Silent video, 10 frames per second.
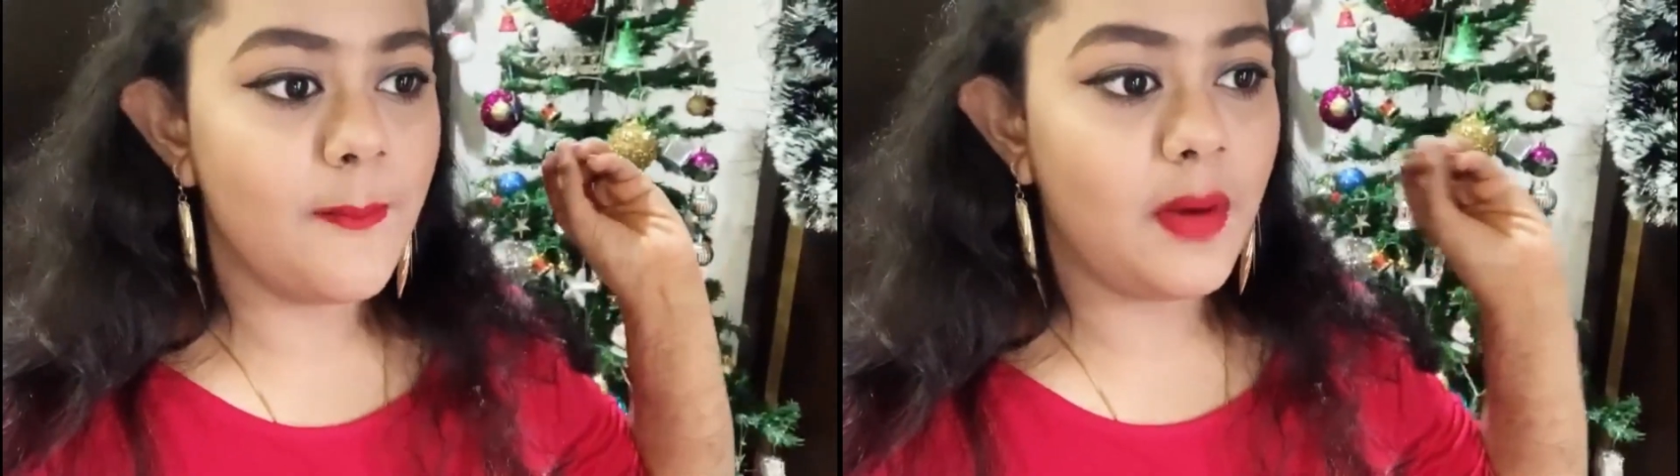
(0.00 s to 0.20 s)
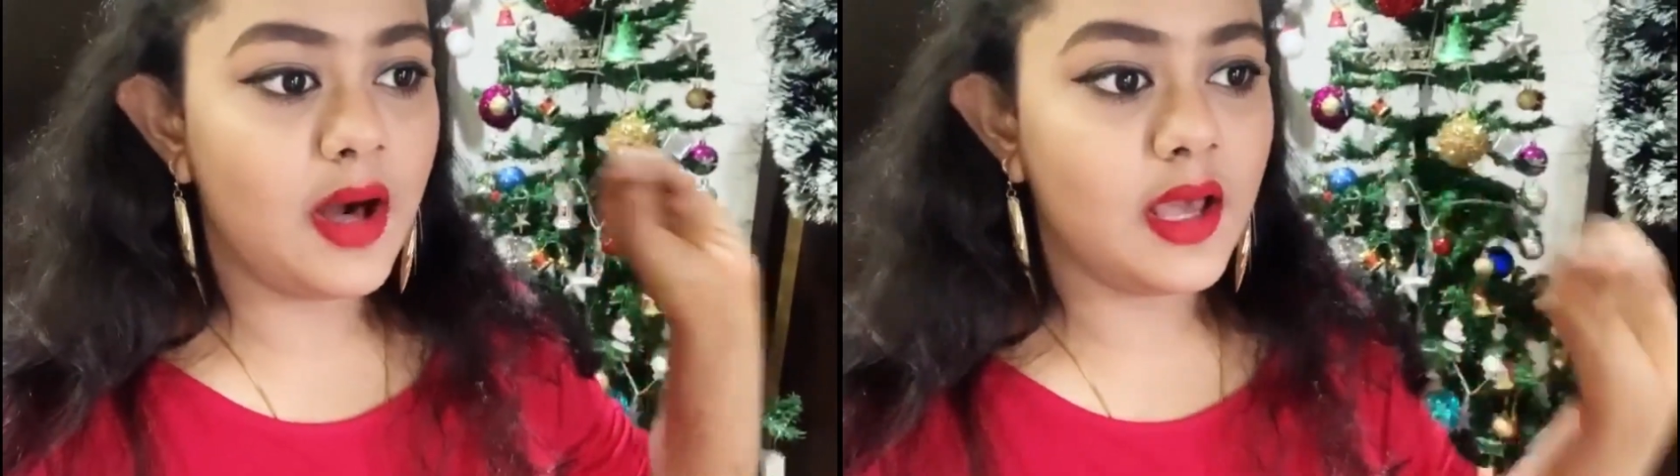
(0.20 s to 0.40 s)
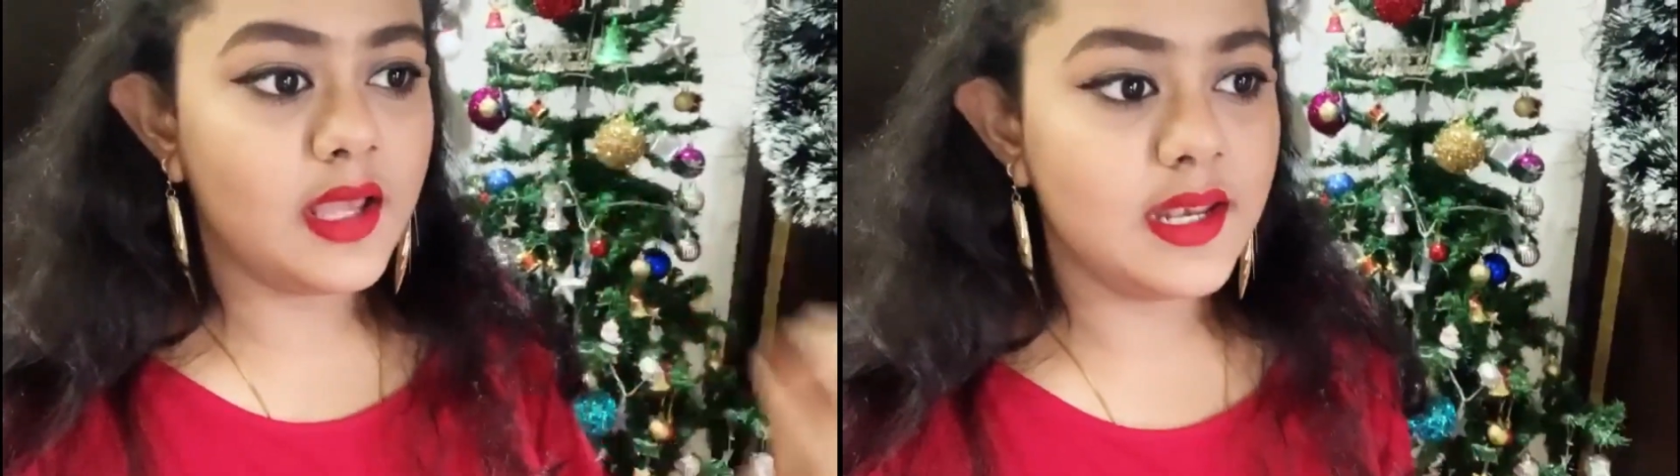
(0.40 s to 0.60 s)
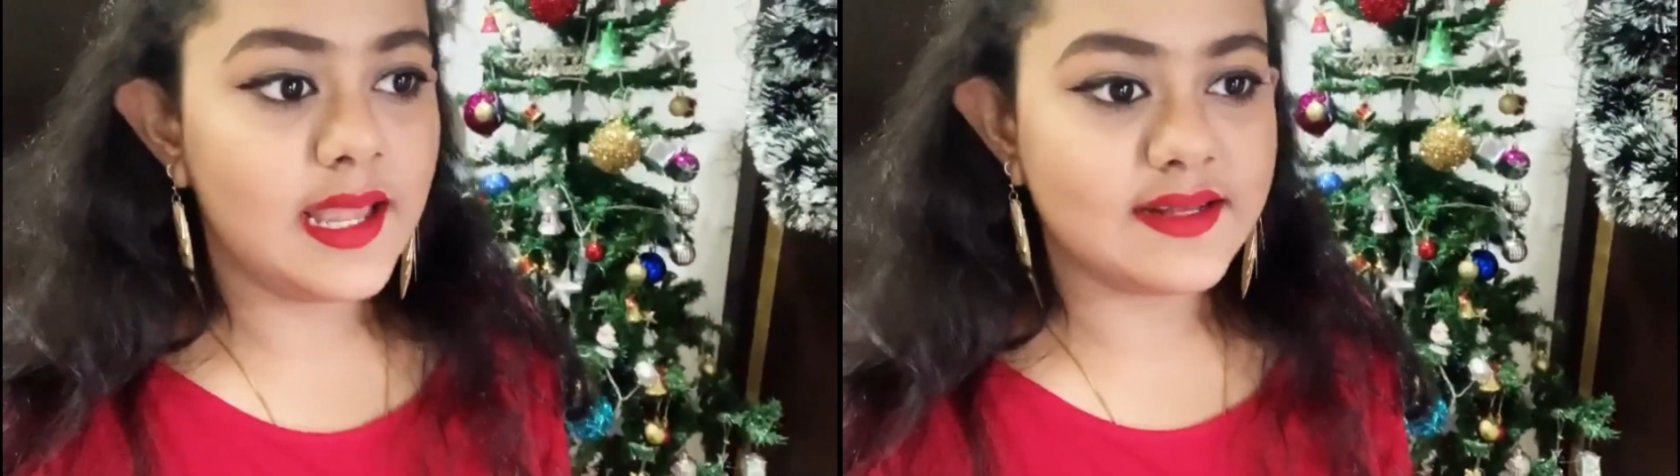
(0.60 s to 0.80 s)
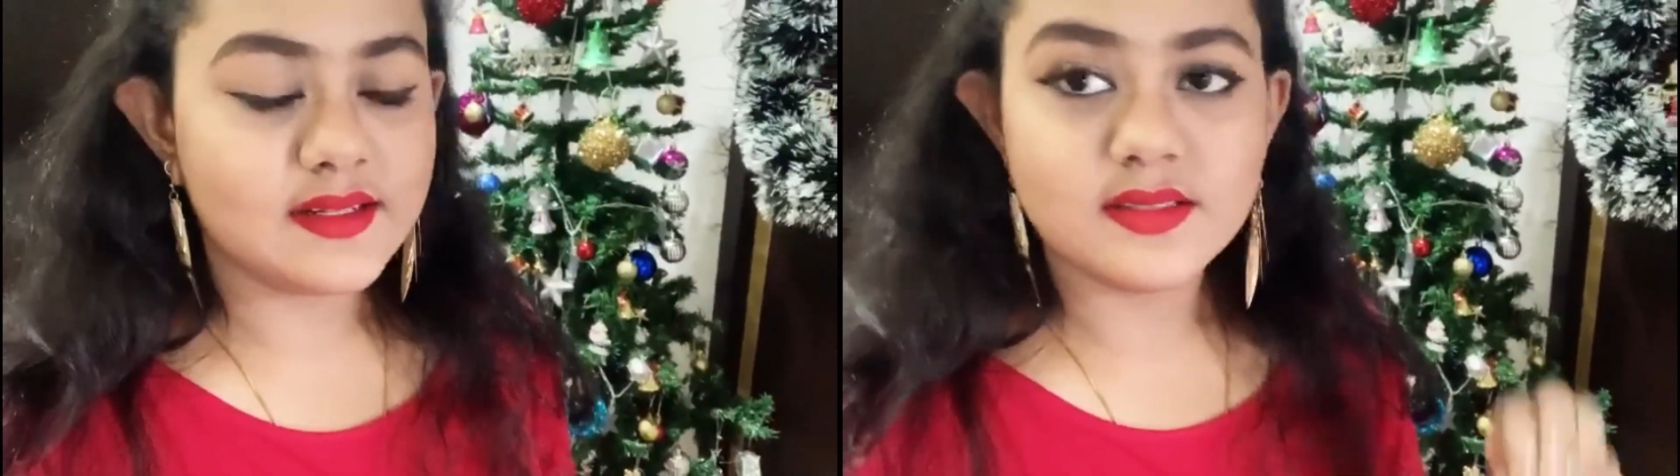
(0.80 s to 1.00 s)
my
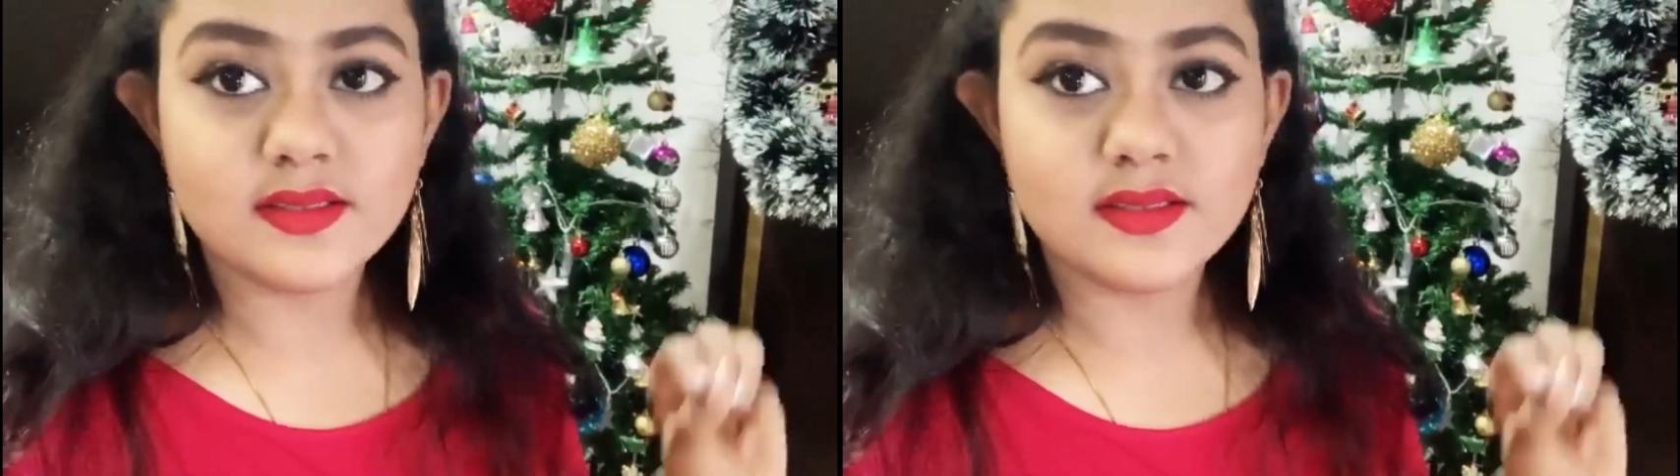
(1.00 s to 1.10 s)
lighting